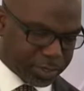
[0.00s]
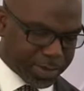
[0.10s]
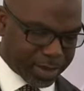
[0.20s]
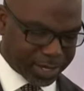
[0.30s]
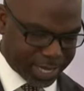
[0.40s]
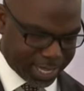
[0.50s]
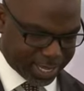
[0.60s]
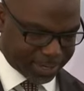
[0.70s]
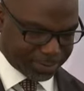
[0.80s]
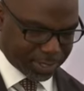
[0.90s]
about
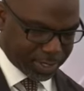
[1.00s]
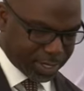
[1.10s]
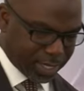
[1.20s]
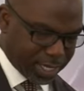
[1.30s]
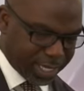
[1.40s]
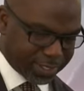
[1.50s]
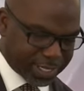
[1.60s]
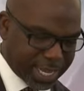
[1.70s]
God is